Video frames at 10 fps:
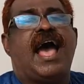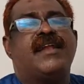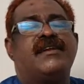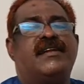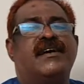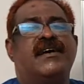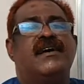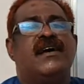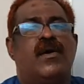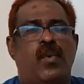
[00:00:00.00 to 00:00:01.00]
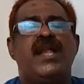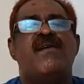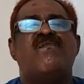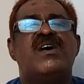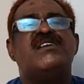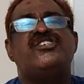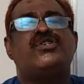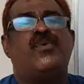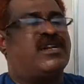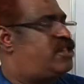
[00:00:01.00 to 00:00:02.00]
and William
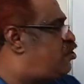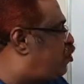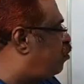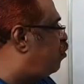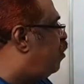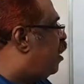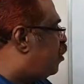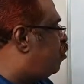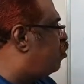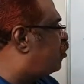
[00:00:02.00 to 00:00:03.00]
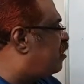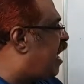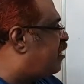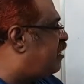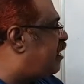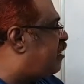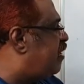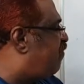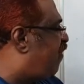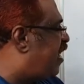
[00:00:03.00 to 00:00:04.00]
Wordsworth, the two, used that
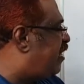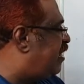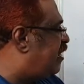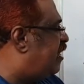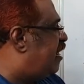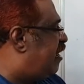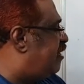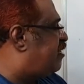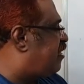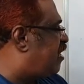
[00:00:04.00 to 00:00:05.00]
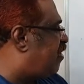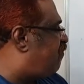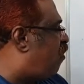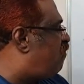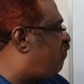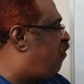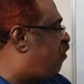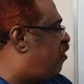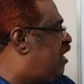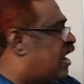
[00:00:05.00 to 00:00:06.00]
dignified literary form
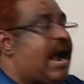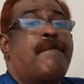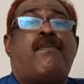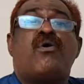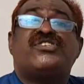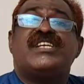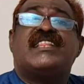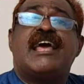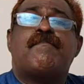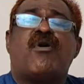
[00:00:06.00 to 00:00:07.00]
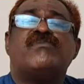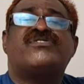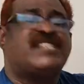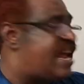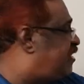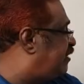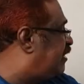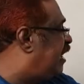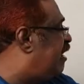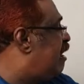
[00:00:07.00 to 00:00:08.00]
for composing their poems, that
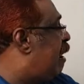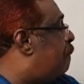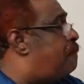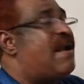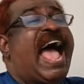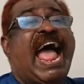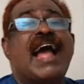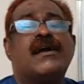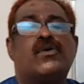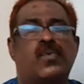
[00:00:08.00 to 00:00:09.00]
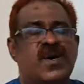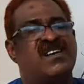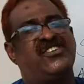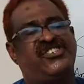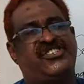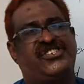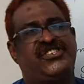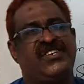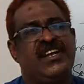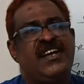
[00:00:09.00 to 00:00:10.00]
is blank
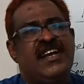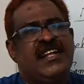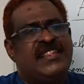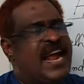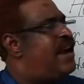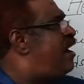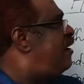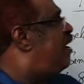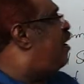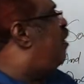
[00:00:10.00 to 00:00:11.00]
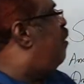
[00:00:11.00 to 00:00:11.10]
verse. Then,